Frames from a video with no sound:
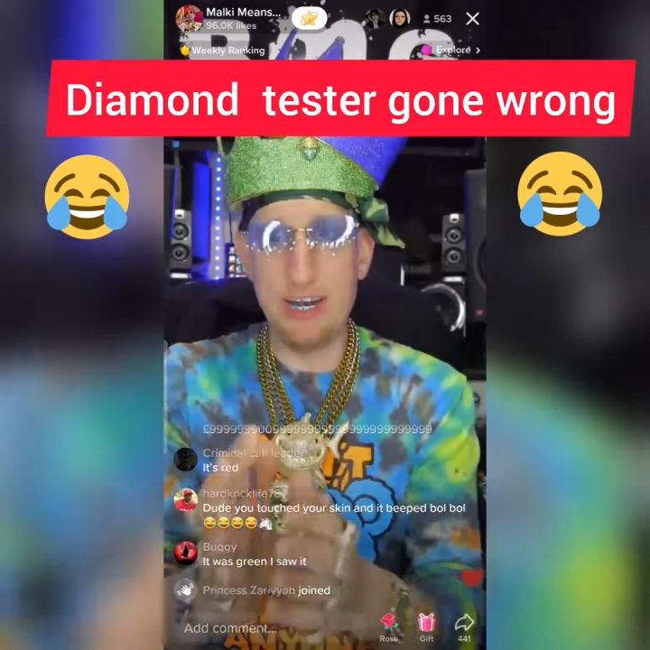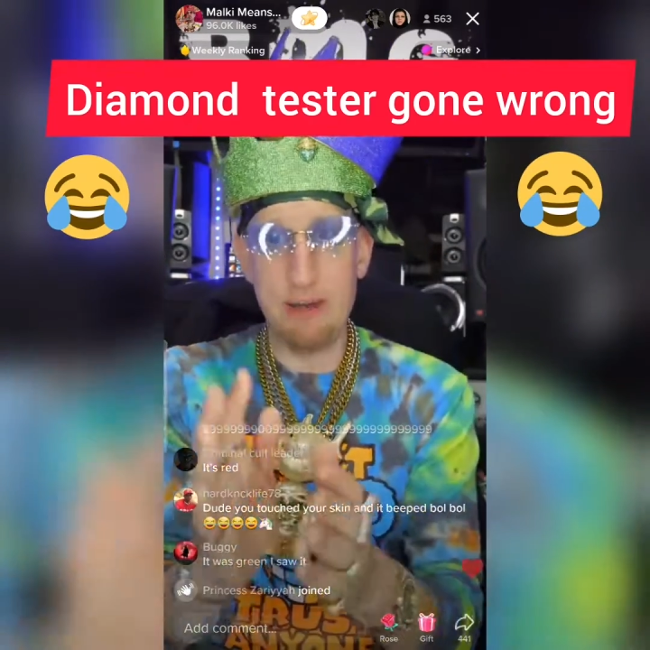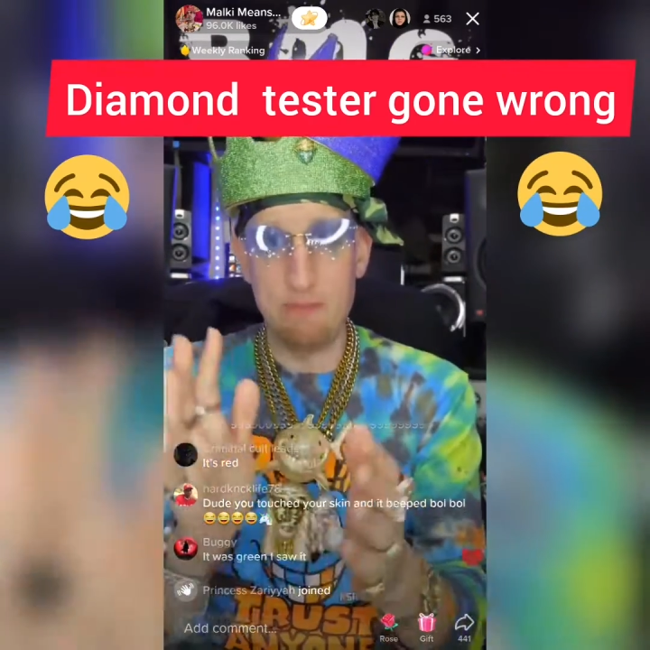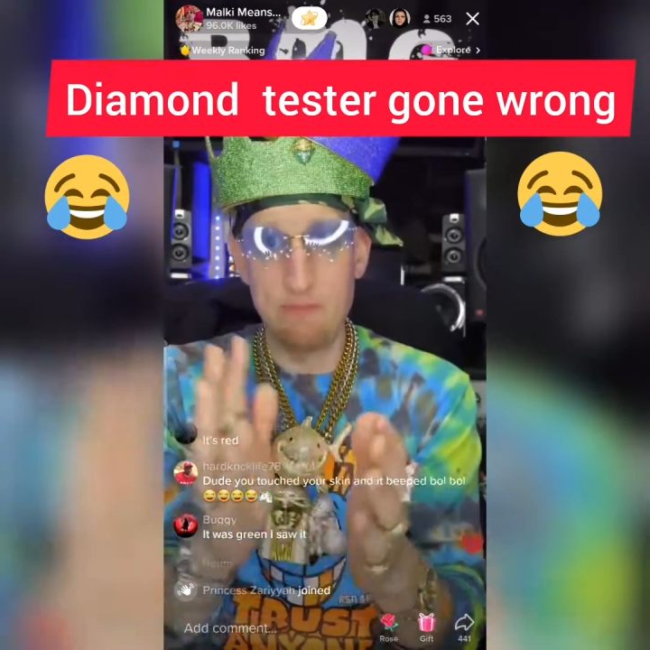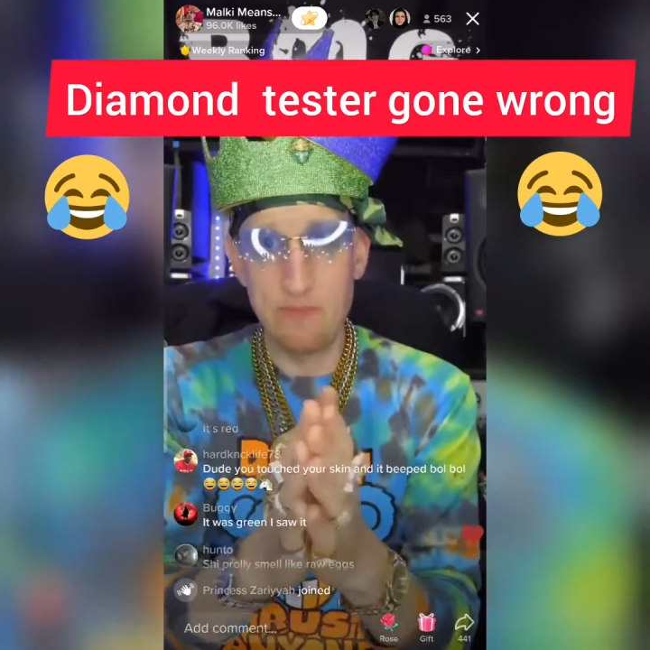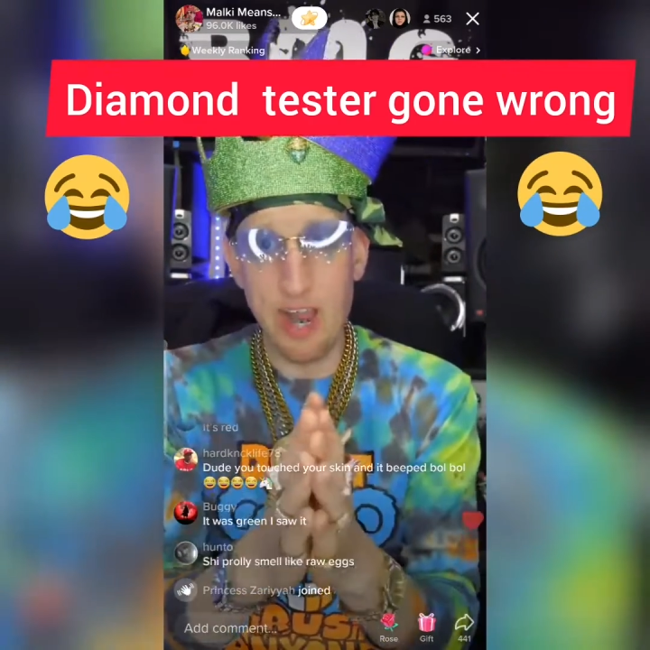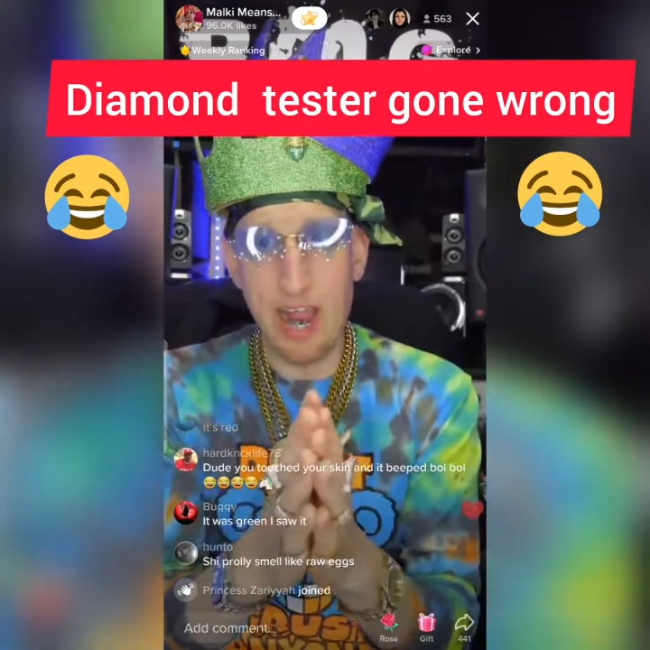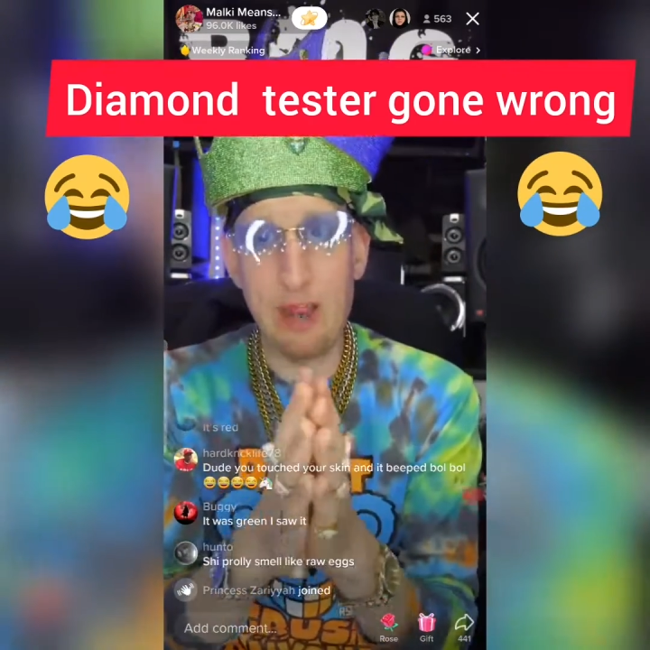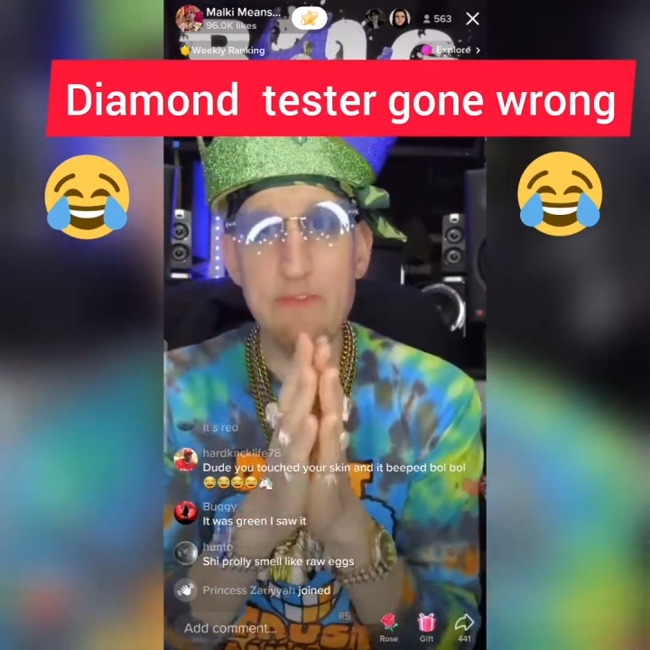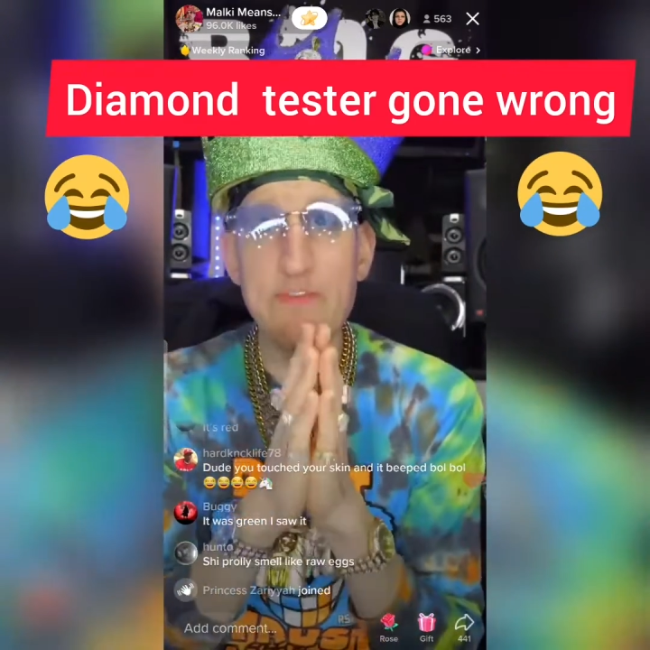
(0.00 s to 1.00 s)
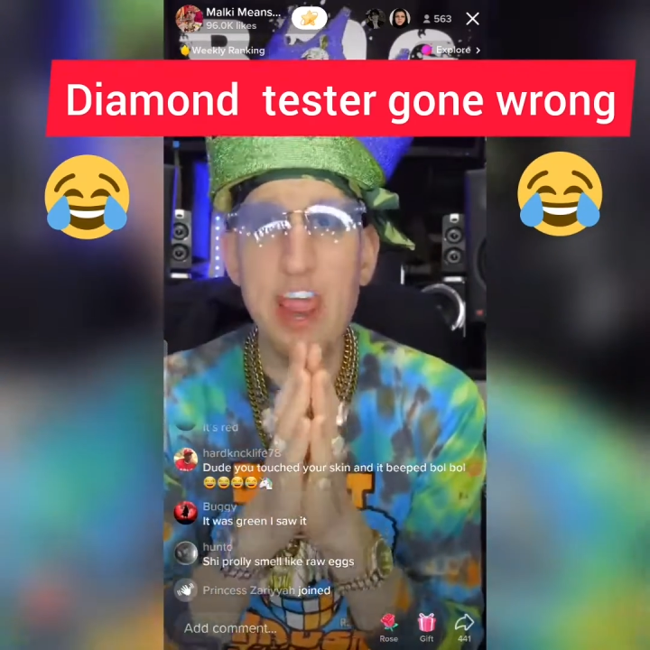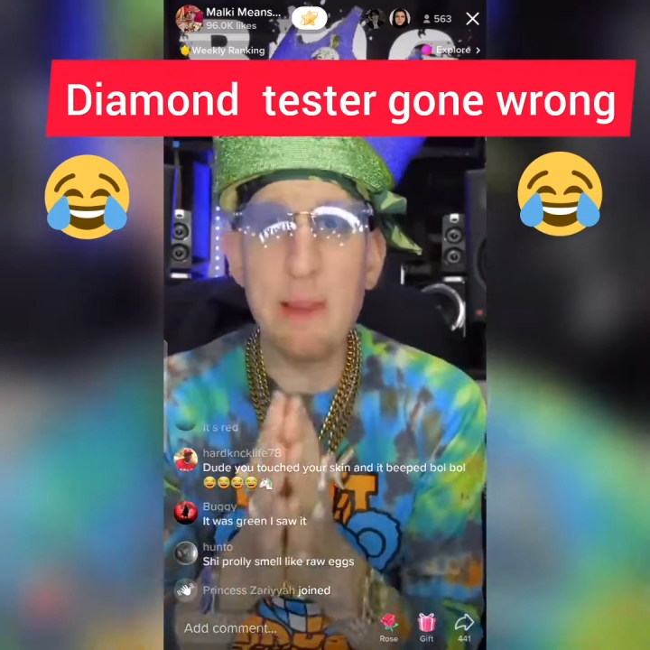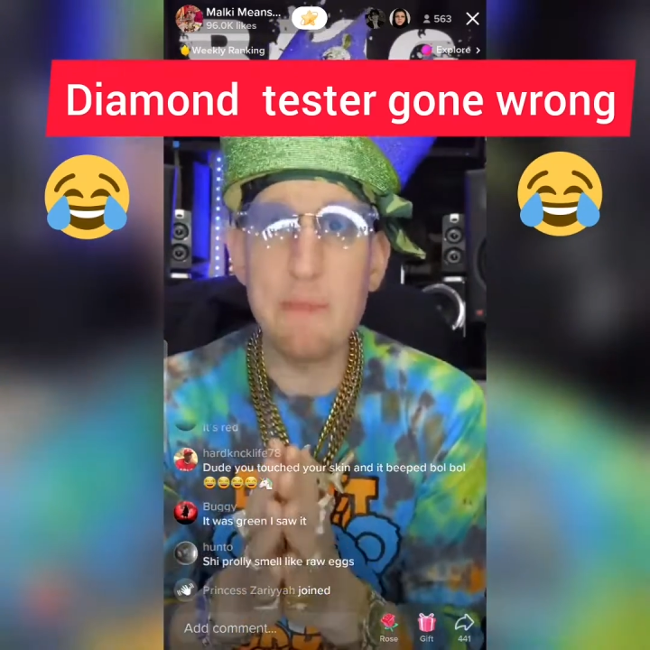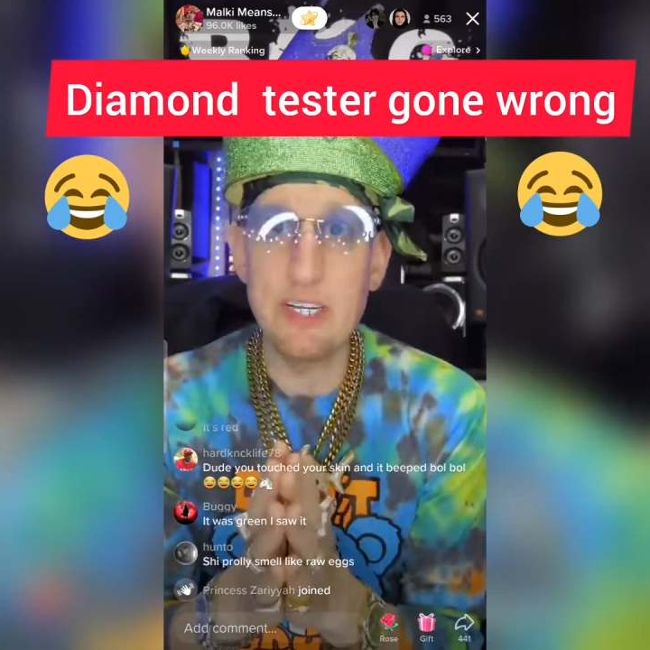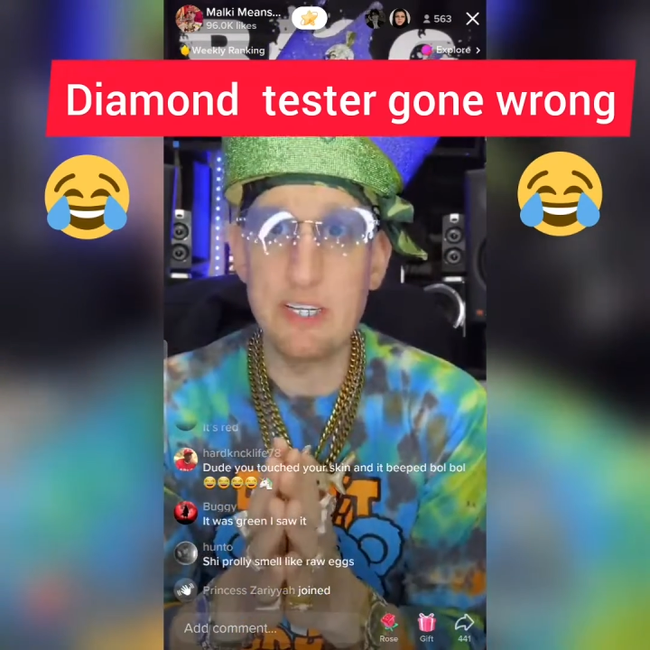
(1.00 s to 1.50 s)
Listen, I'm
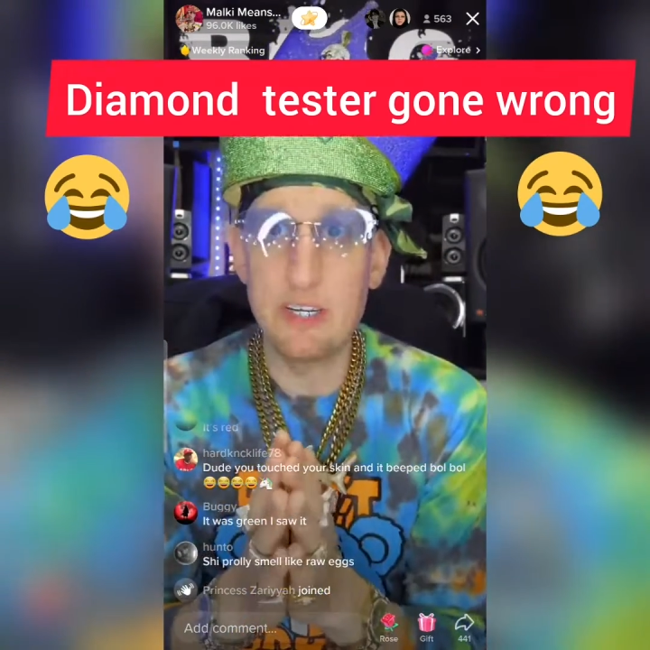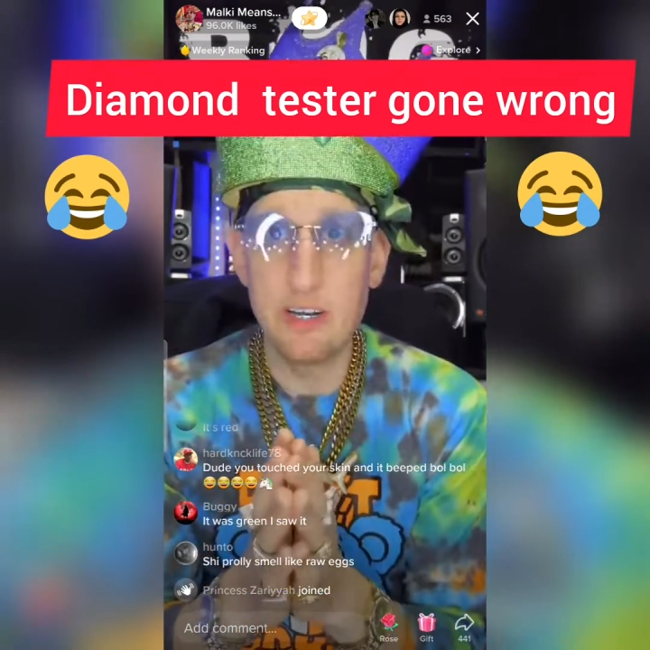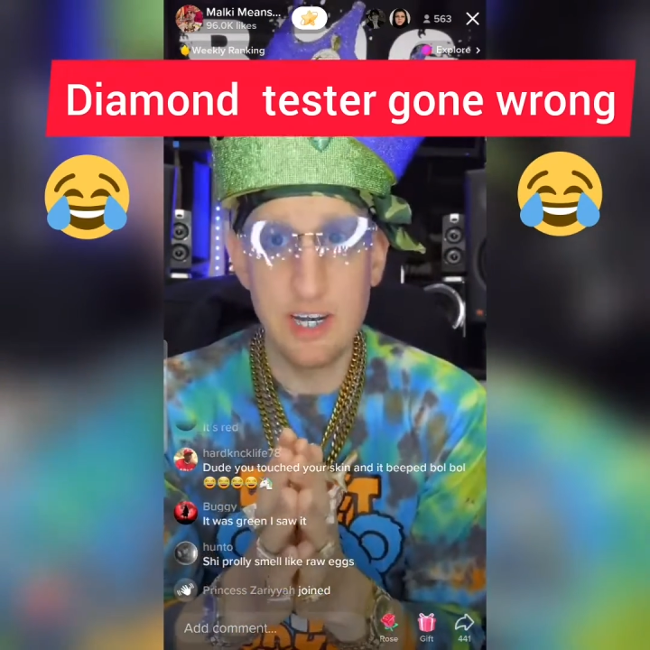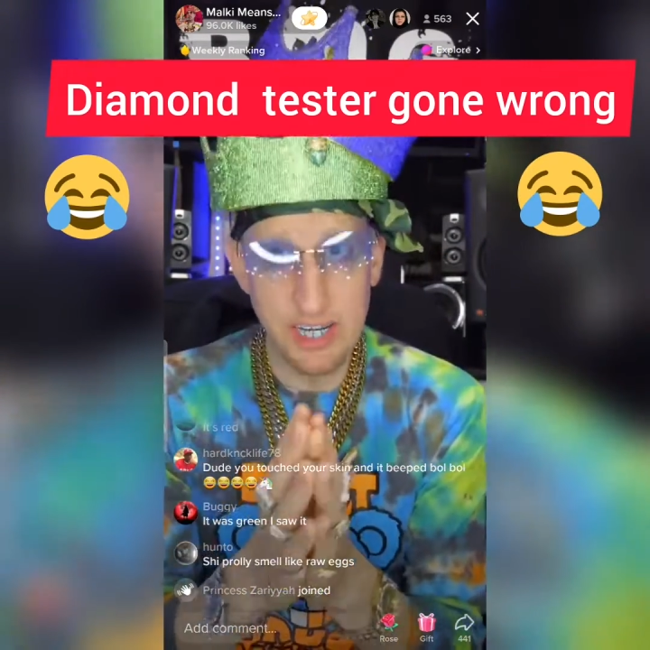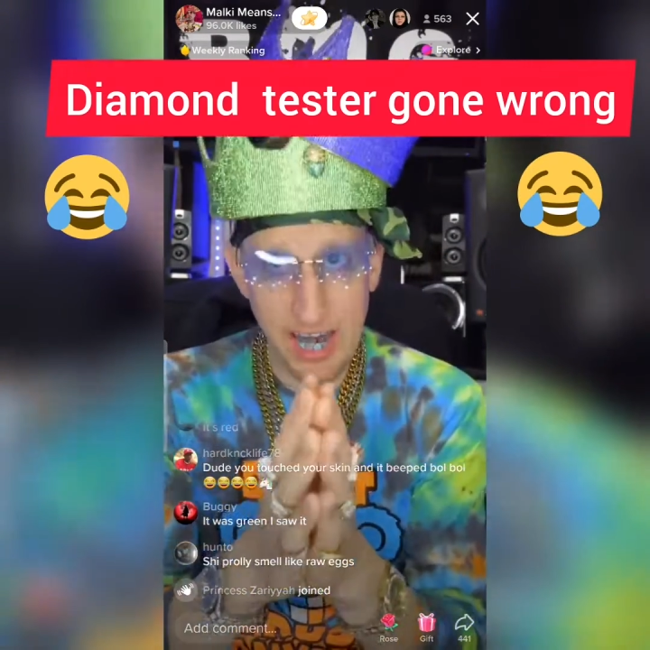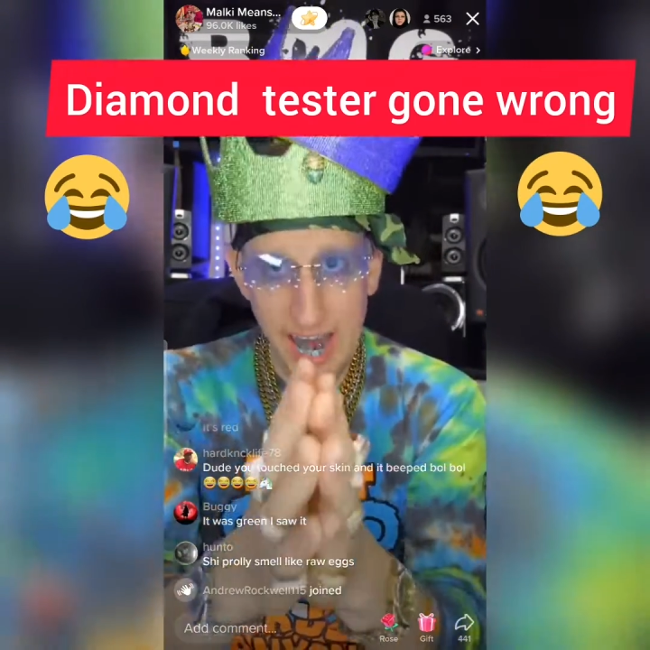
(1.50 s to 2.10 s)
famous.